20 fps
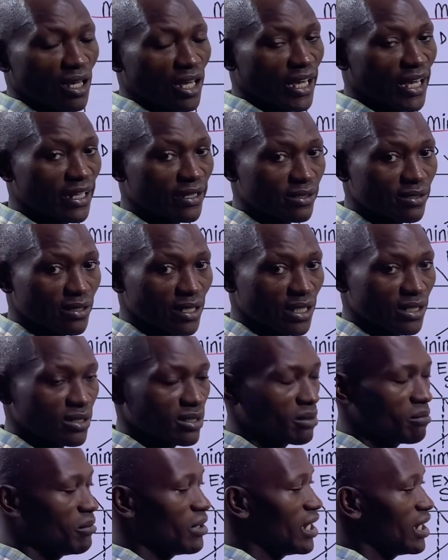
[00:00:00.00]
excess
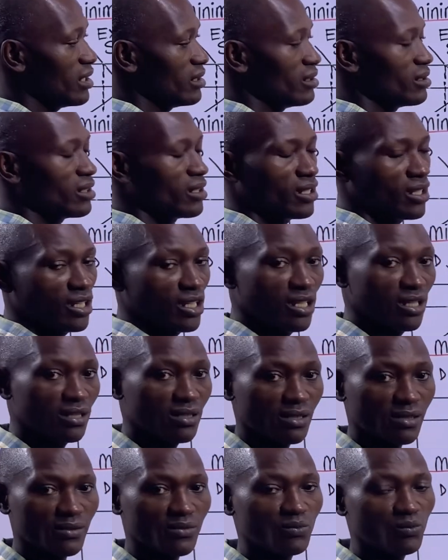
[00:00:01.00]
demand
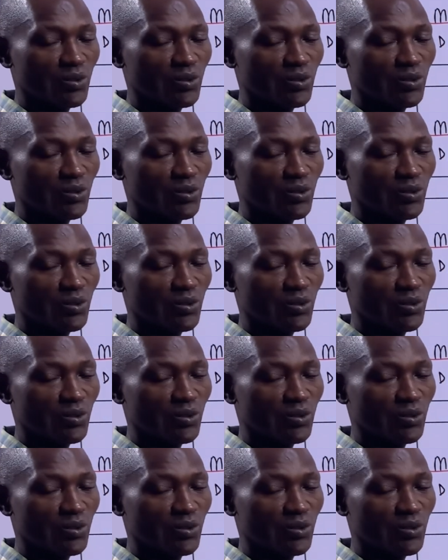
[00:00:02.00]
is